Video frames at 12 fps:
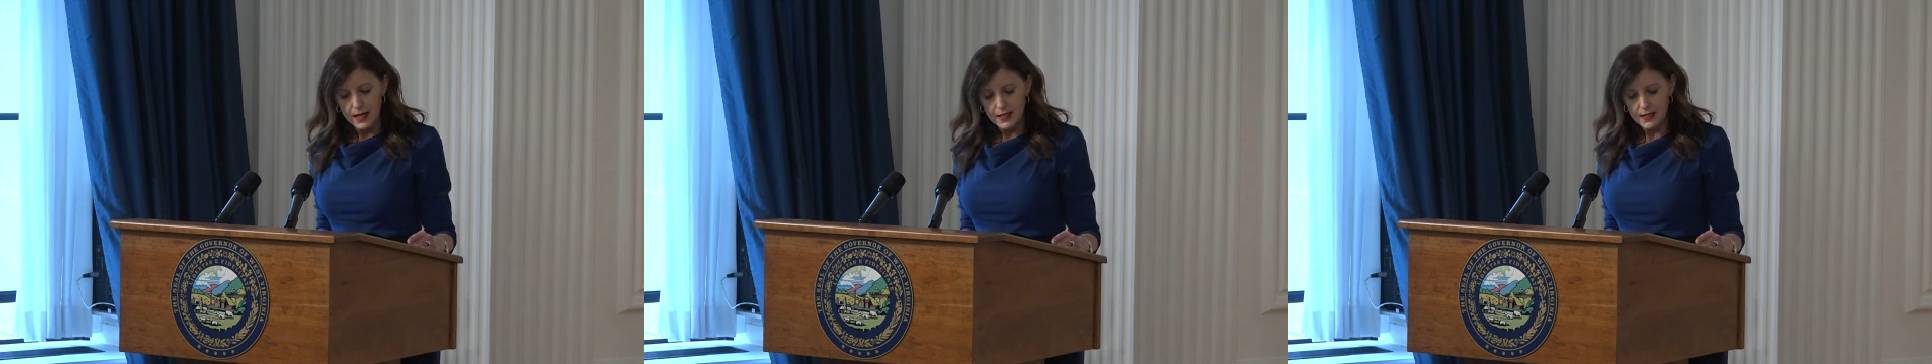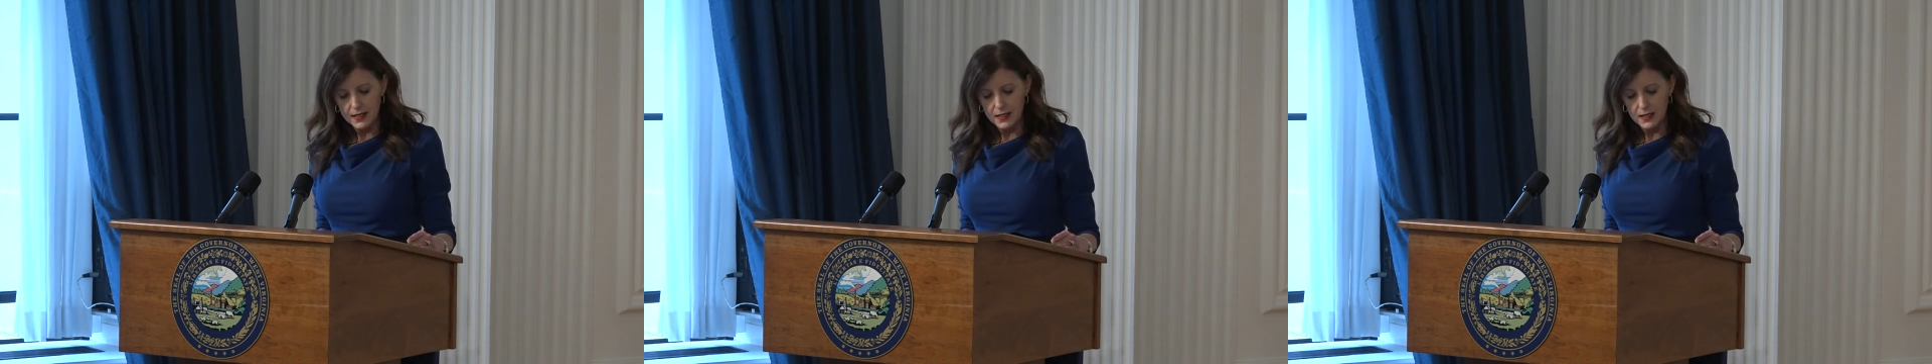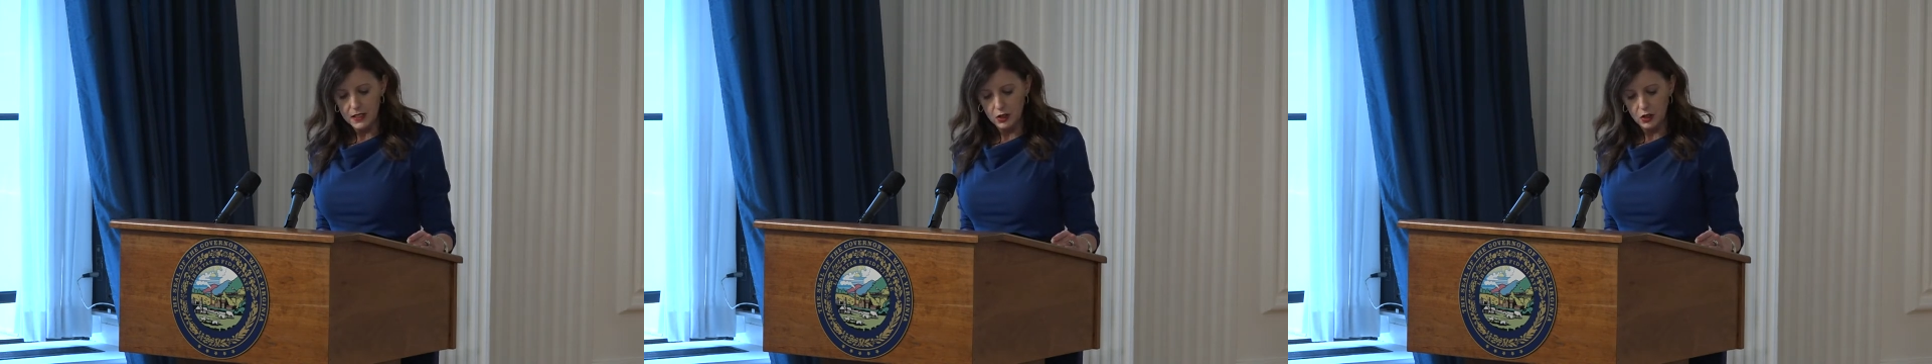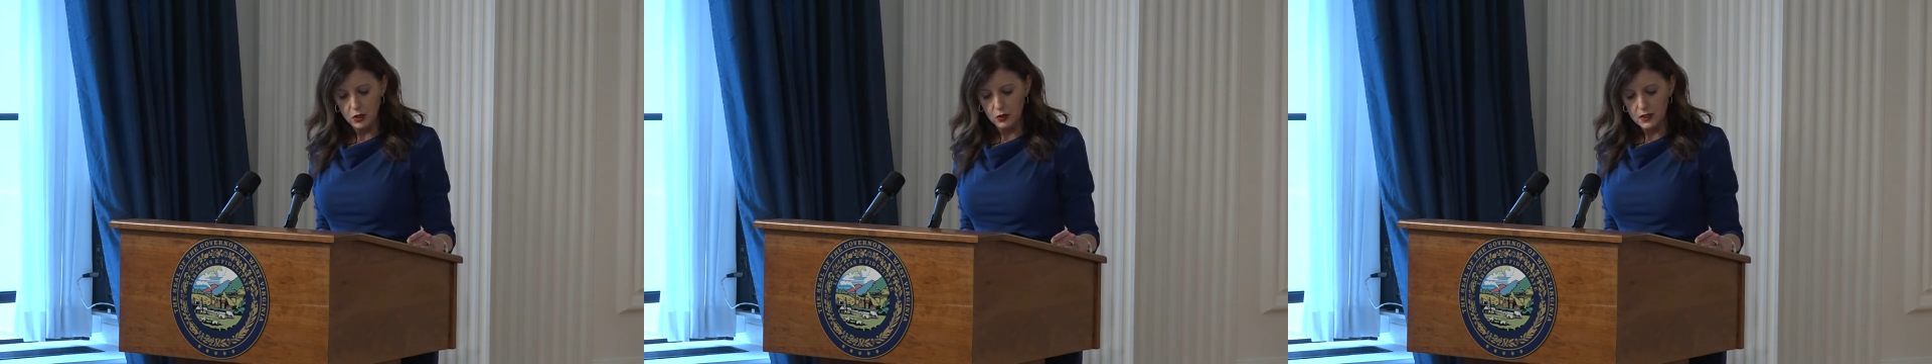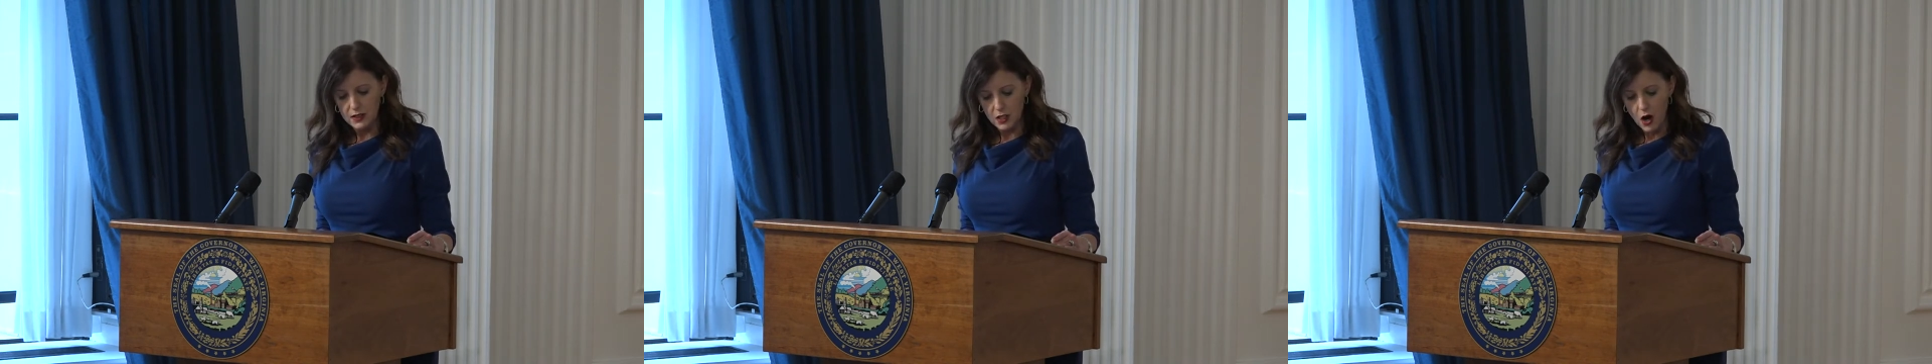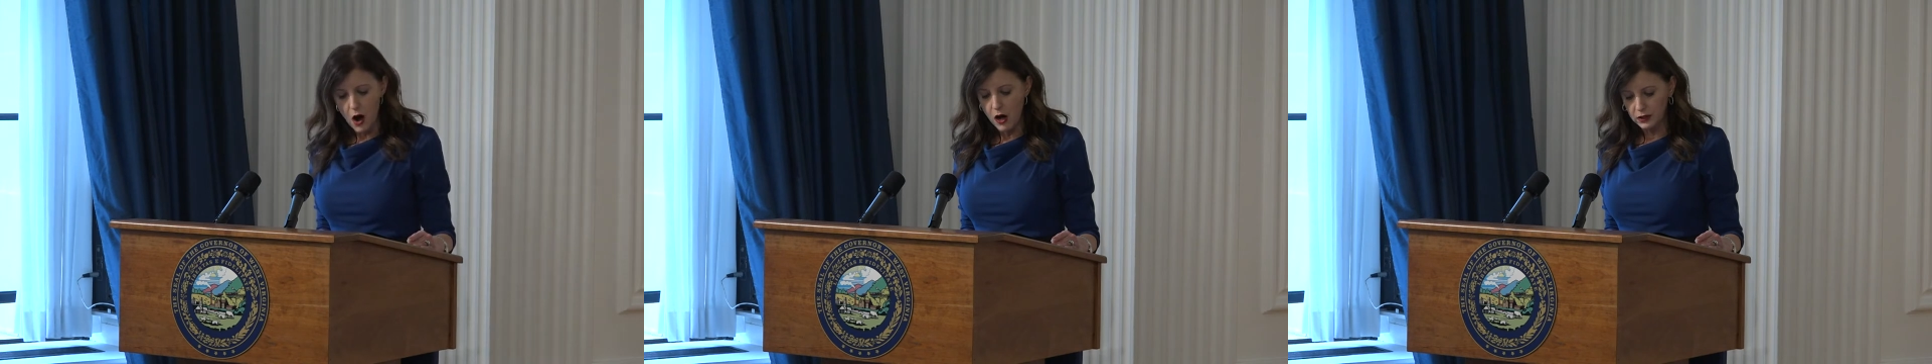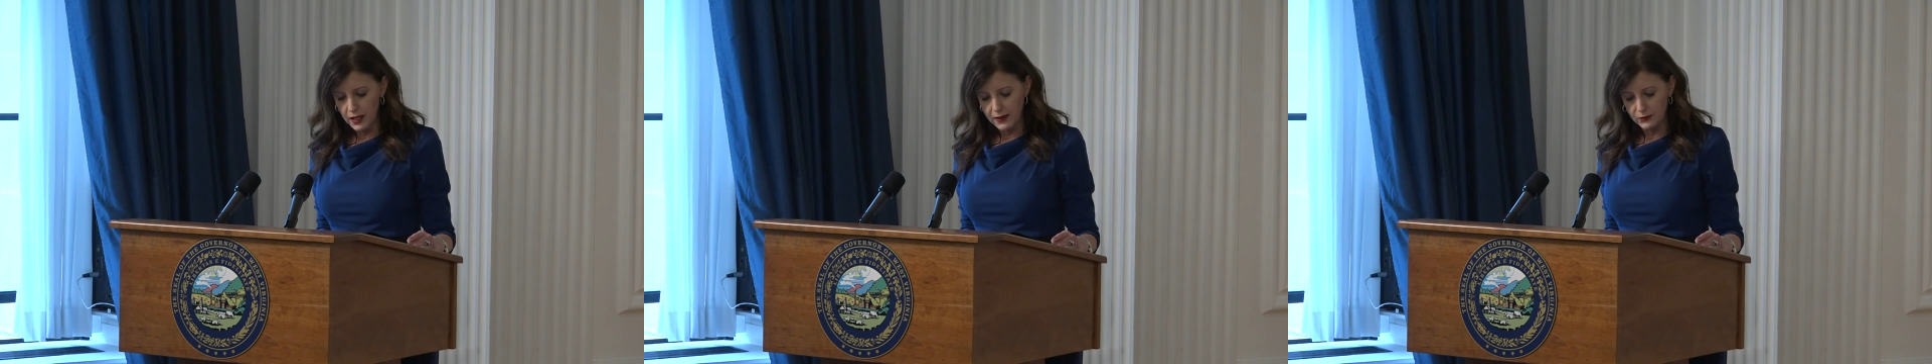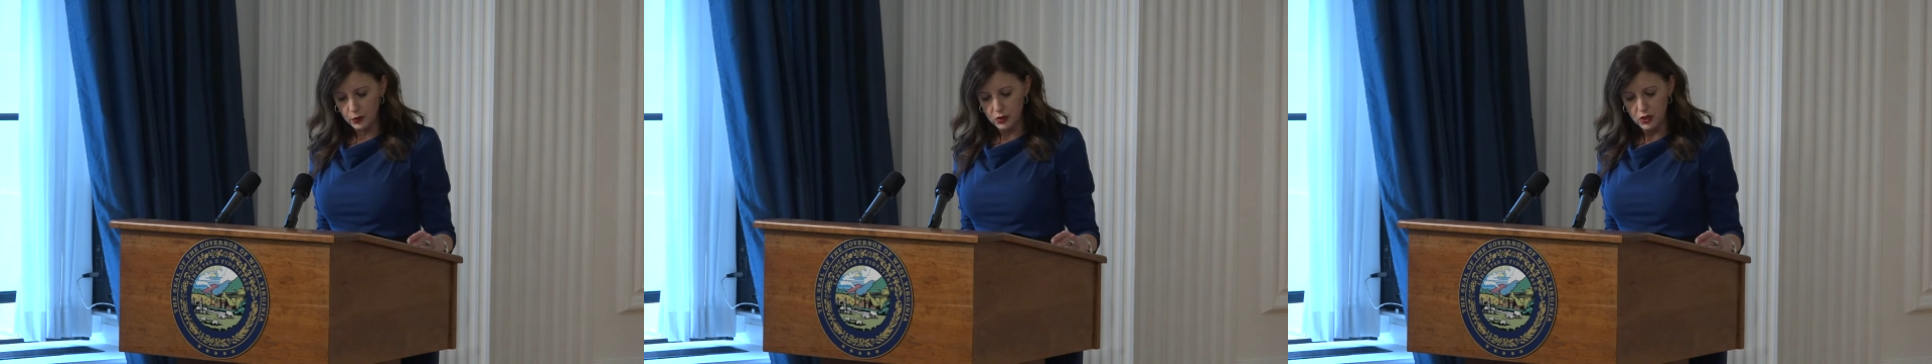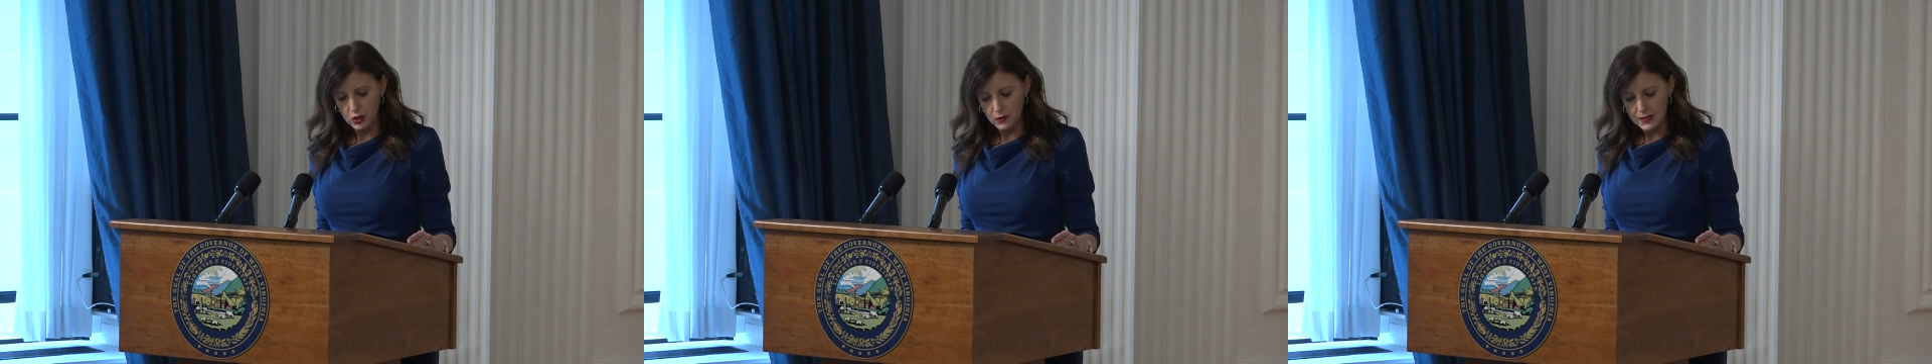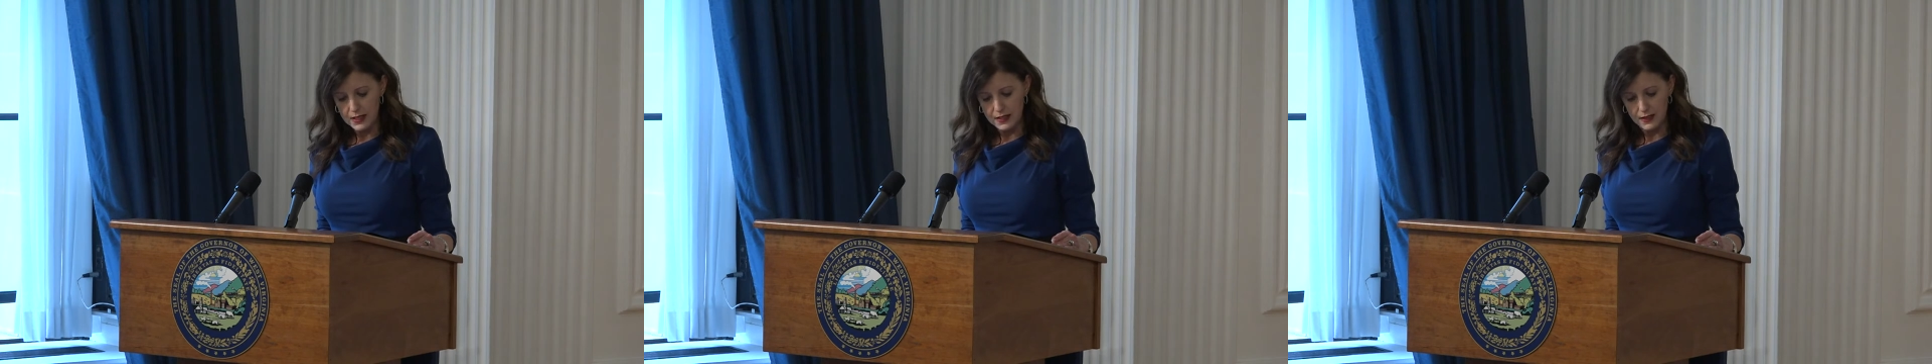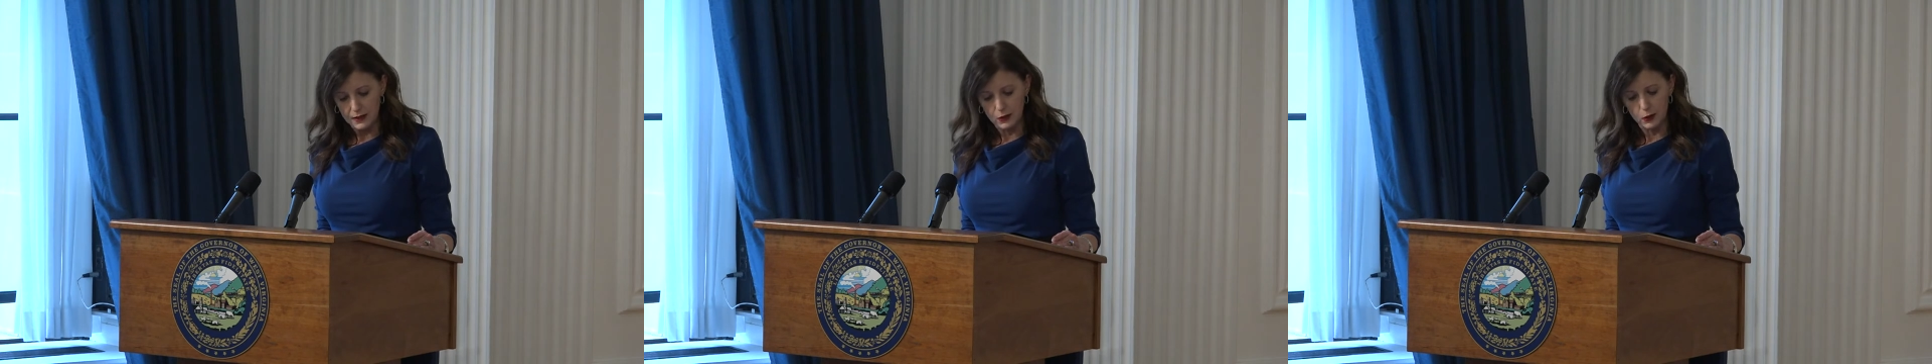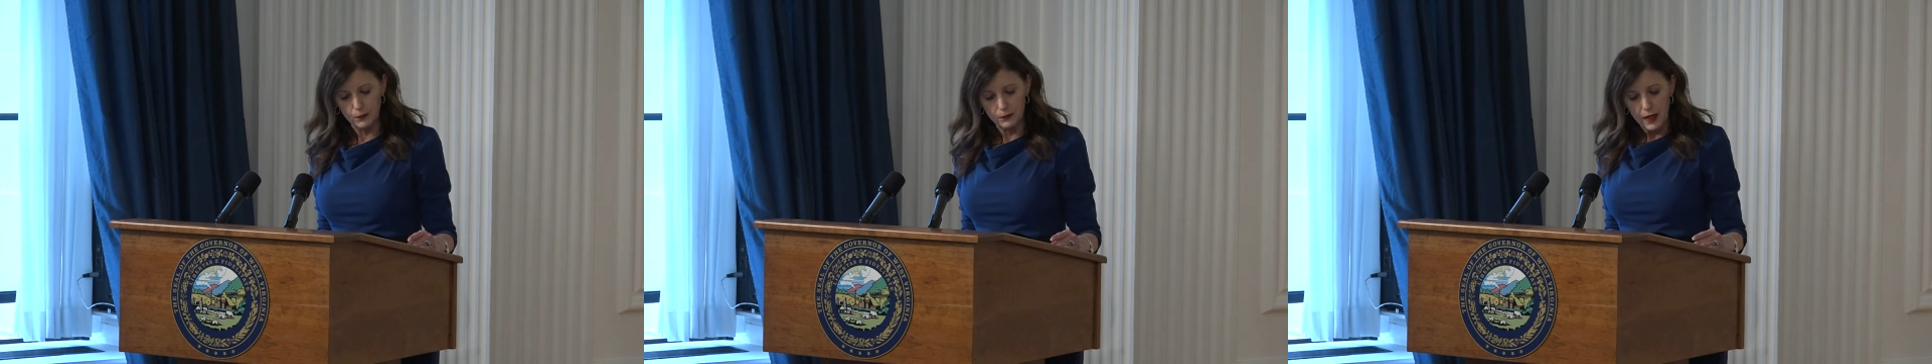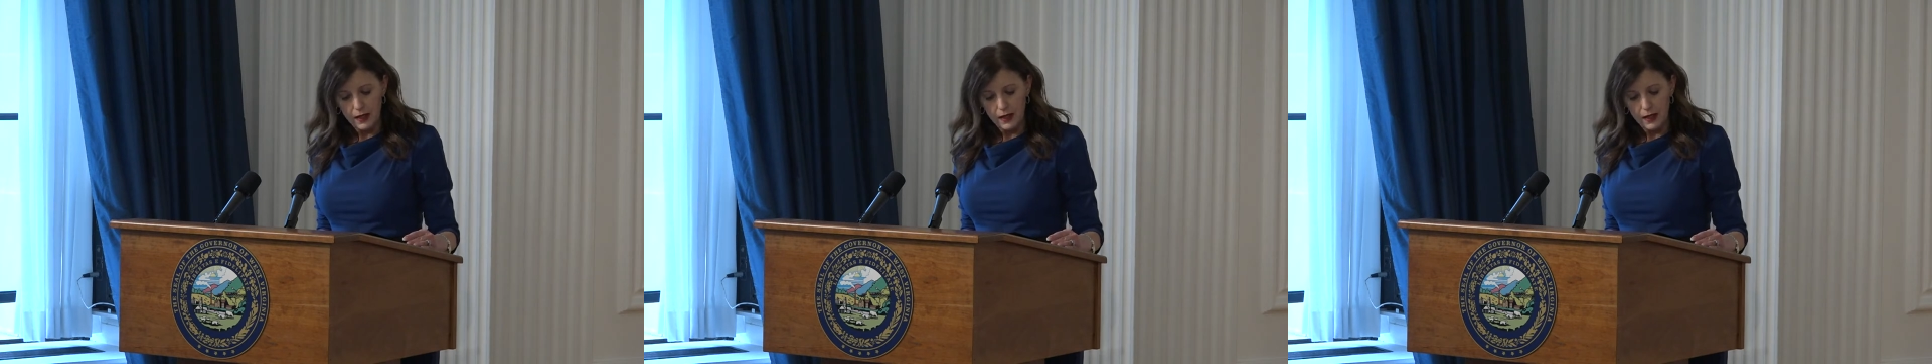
assisting units at all levels to instill